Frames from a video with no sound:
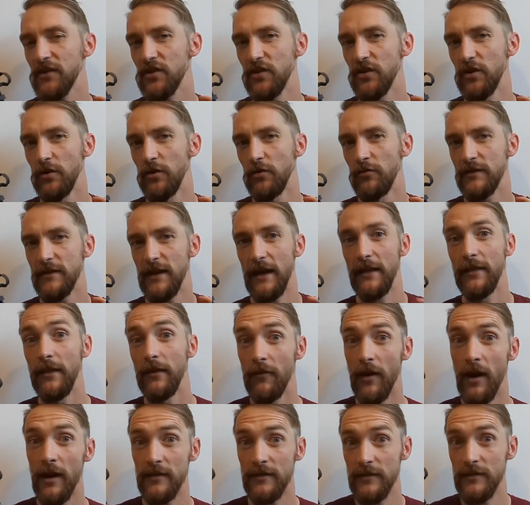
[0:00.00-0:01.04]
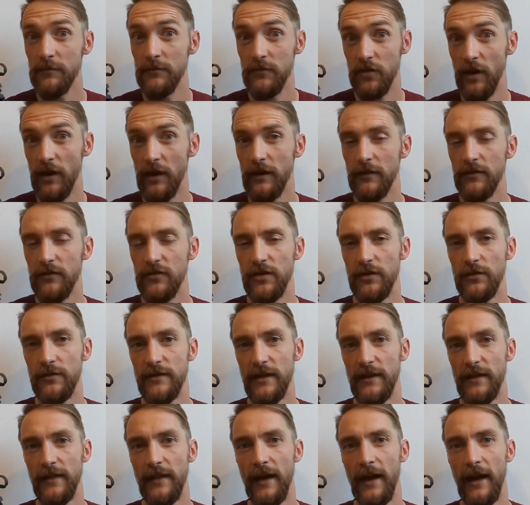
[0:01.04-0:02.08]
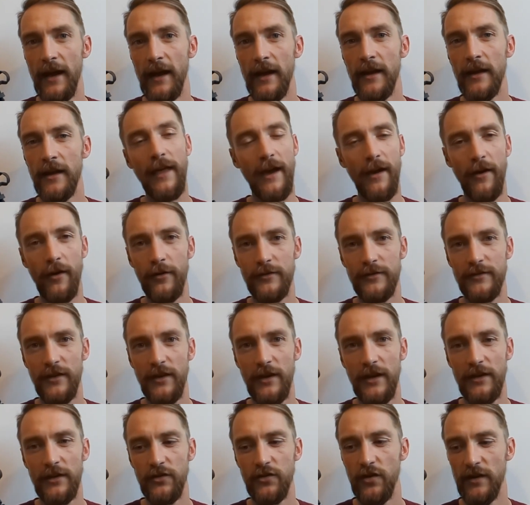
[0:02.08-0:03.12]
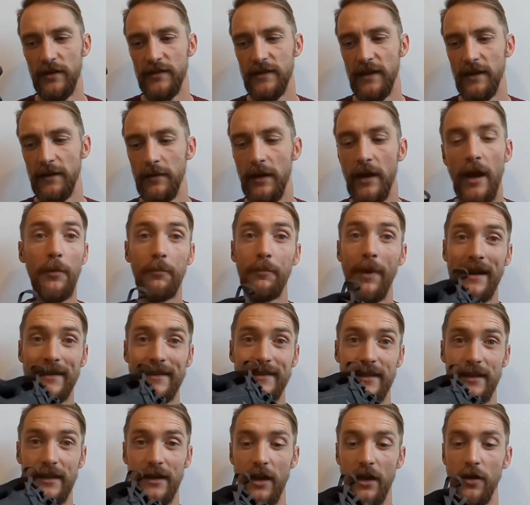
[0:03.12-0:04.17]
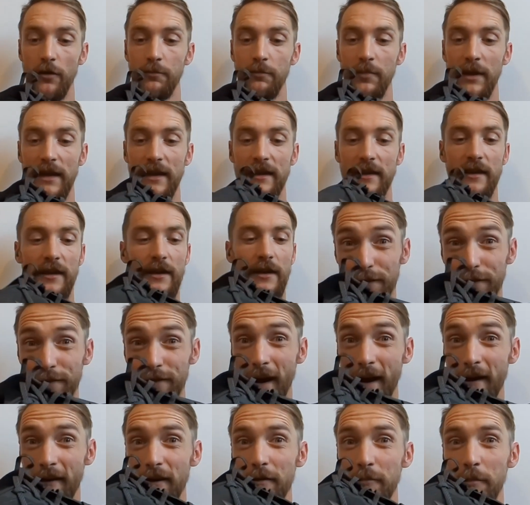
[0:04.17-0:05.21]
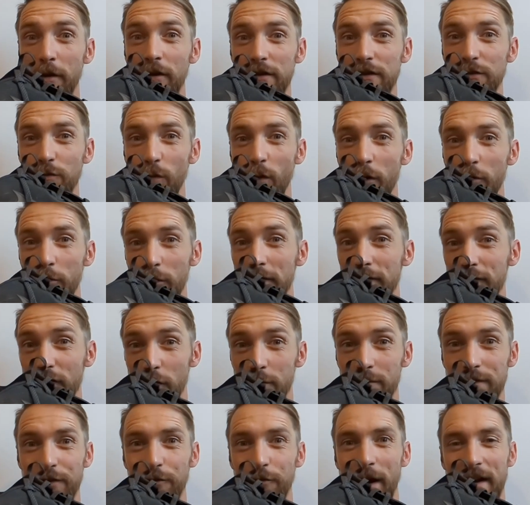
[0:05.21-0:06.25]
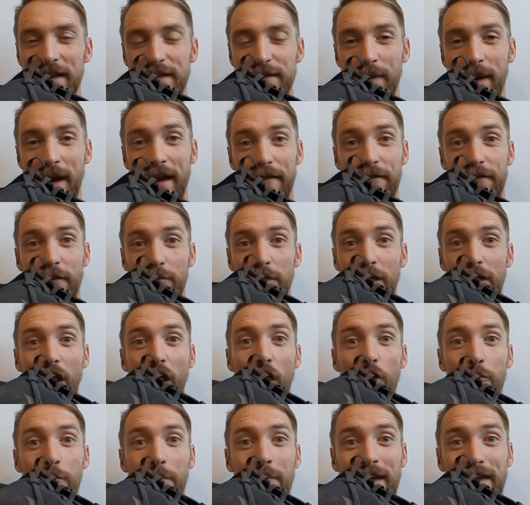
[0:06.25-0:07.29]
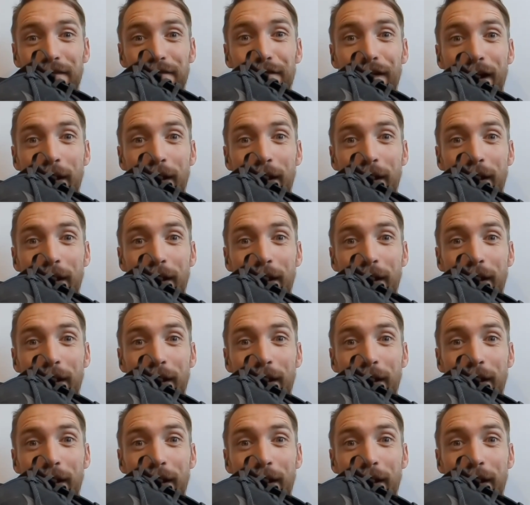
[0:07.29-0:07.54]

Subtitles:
shoes, and there are some trail shoes in there. They're also interesting. But back to the Lone Peak, it's very much what we've come to expect from the Lone Peak